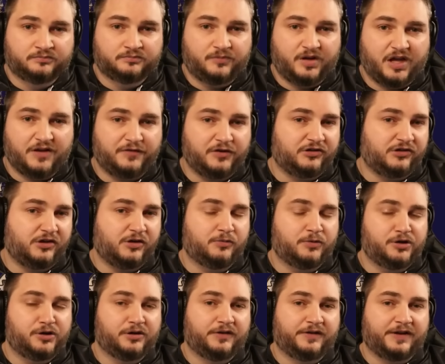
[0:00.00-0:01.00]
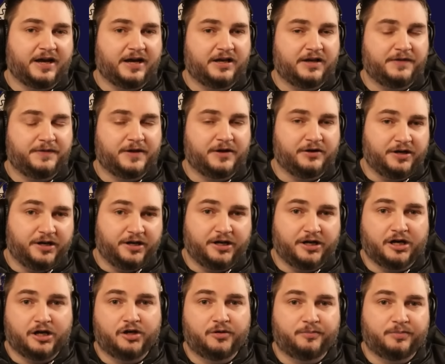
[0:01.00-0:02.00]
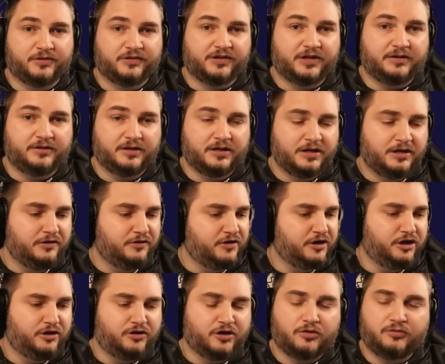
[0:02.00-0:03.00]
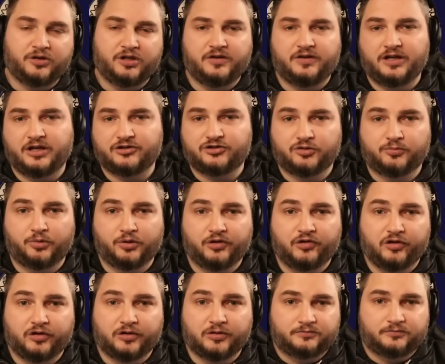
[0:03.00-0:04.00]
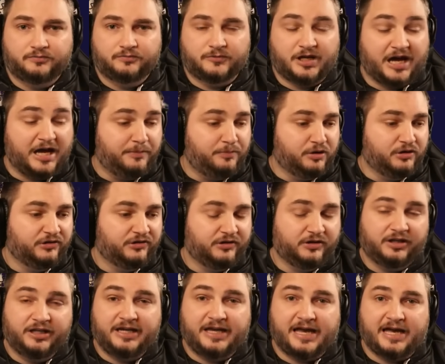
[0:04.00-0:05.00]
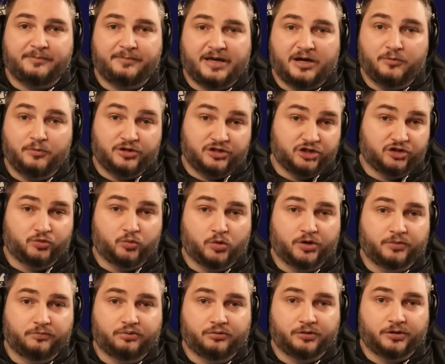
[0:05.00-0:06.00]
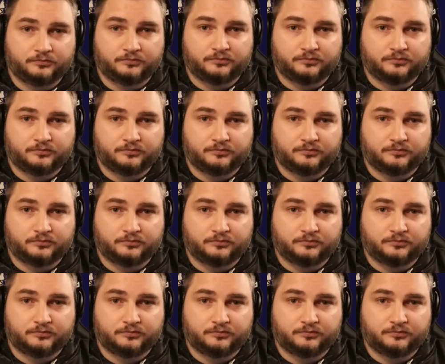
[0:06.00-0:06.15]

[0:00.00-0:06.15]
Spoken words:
If you see when you're attacking that you're hitting 100%, then you don't need the extra points here. I personally cap out with just 1 point.